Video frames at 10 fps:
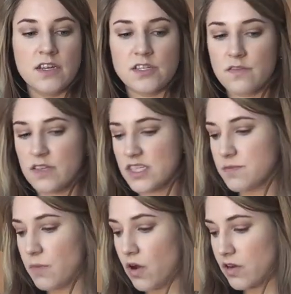So the
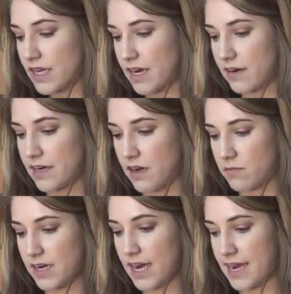small carry-on,
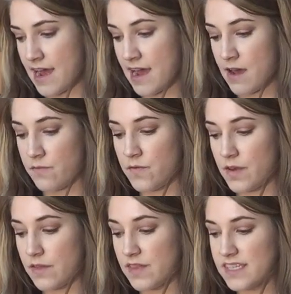what I have,
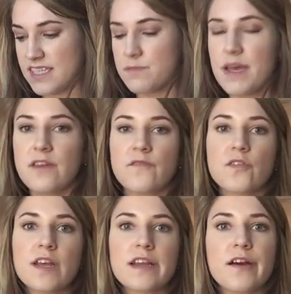this is meant for like